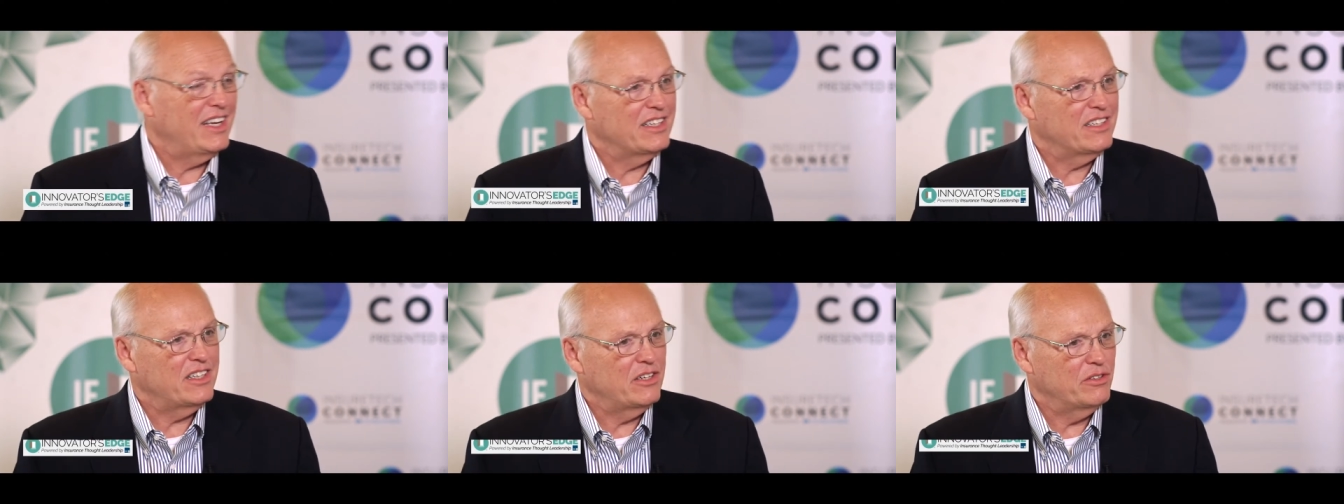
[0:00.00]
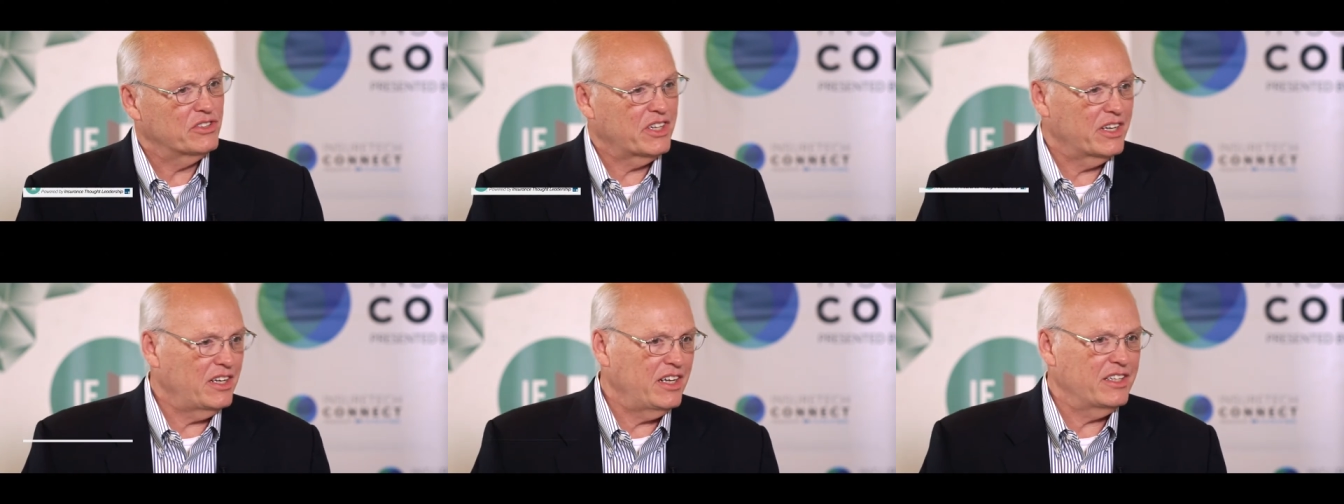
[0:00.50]
And you know, it's
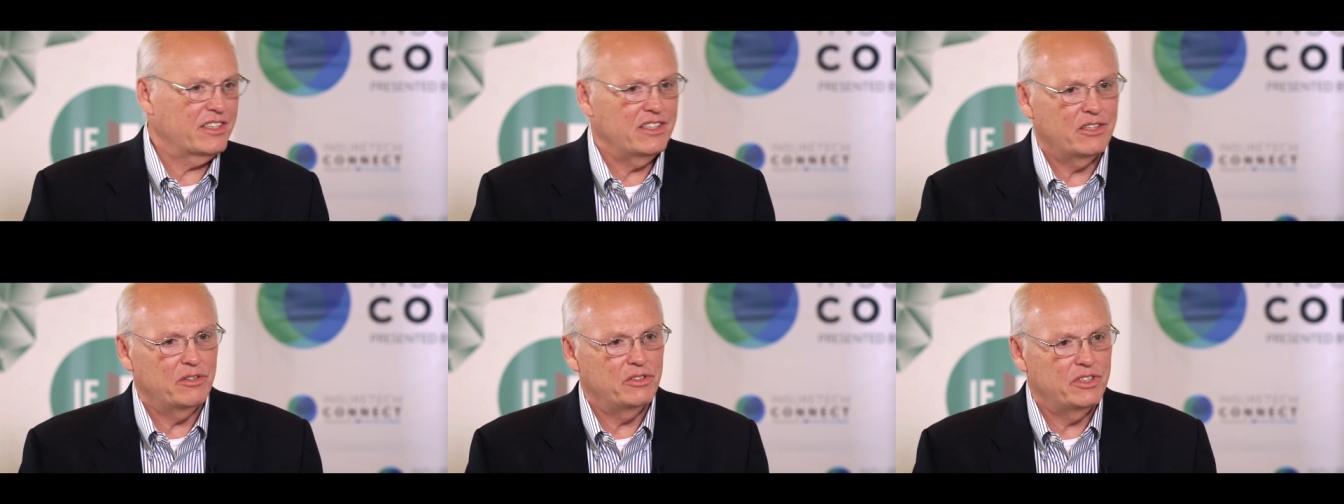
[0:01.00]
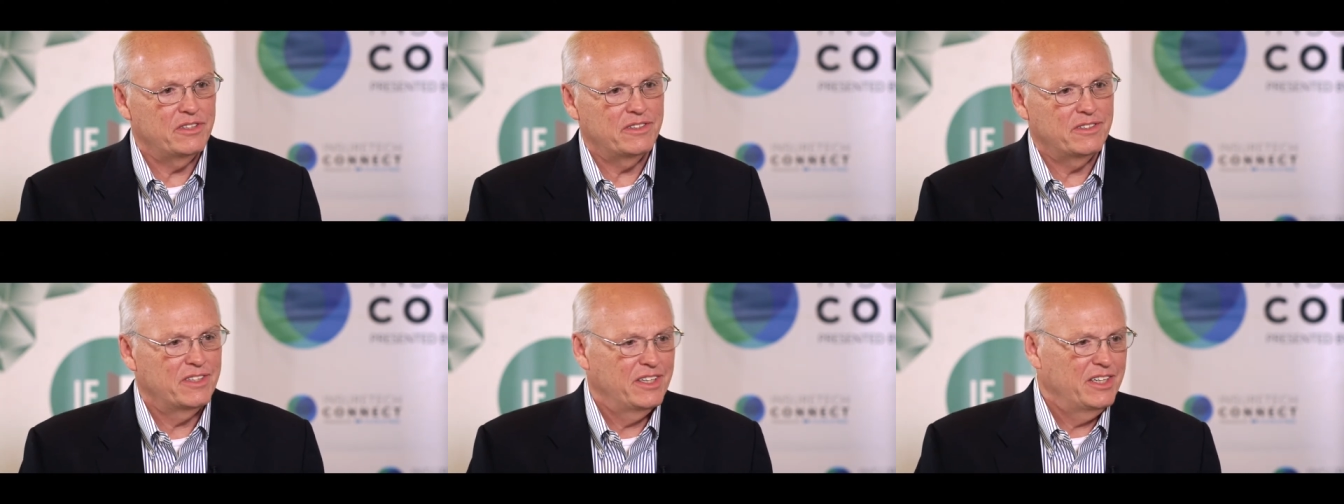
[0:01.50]
kind of like, you know,
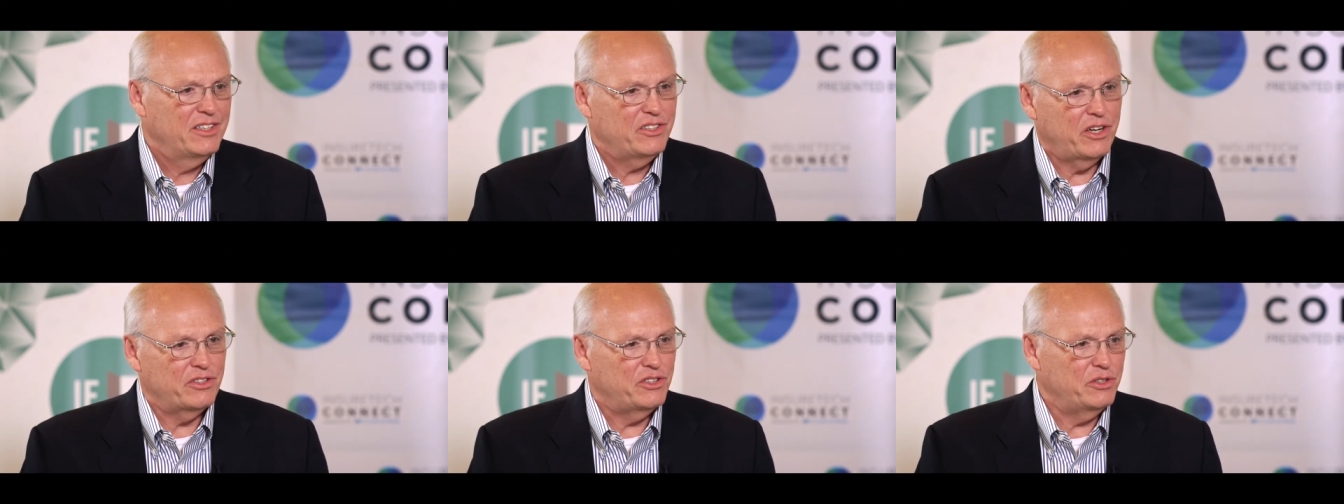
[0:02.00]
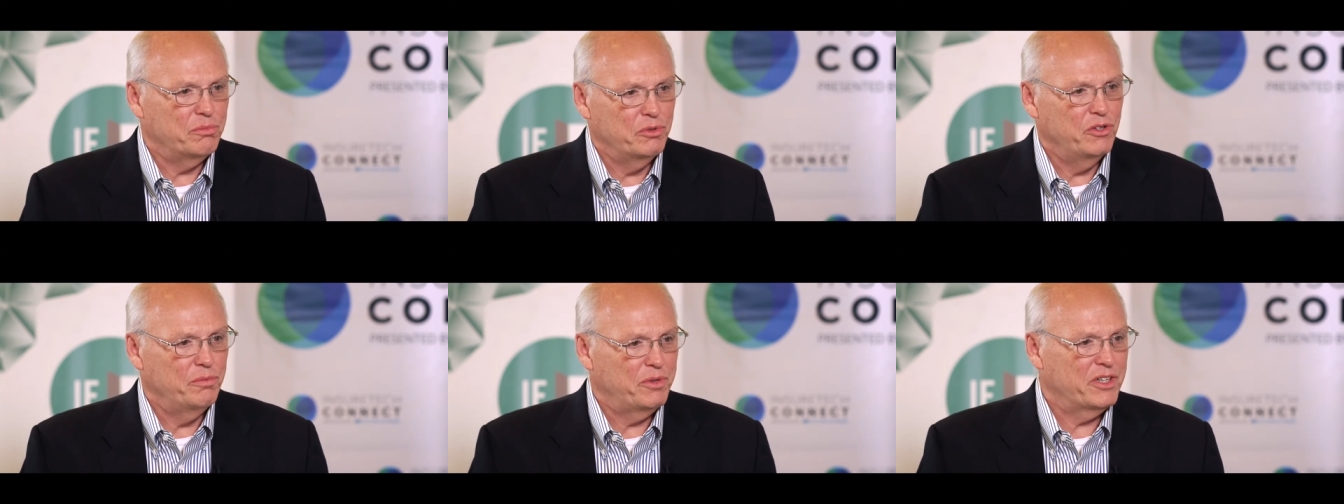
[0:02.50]
do you
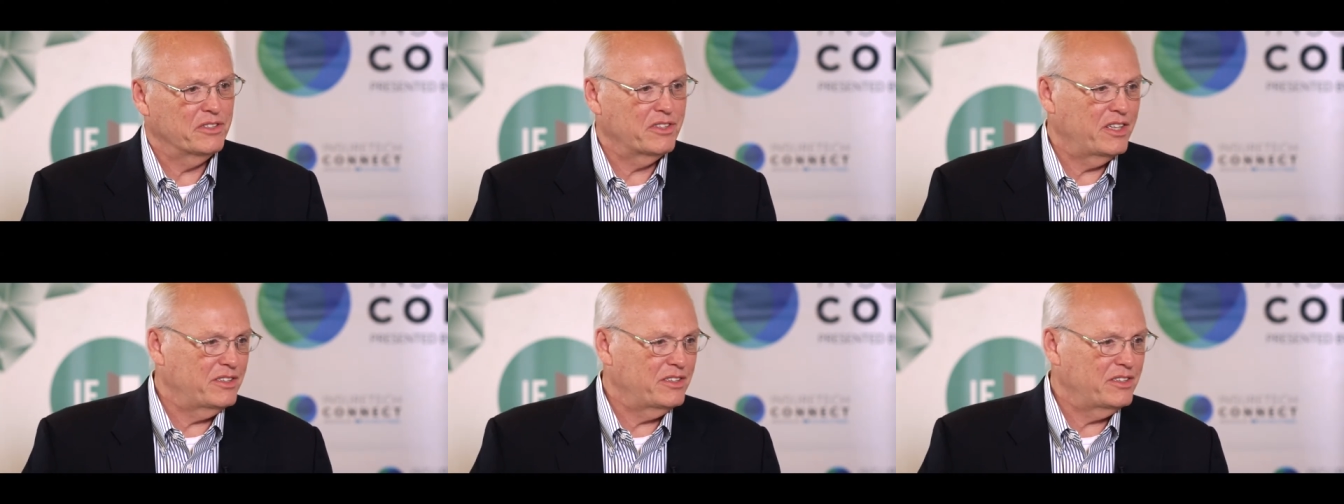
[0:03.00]
move because of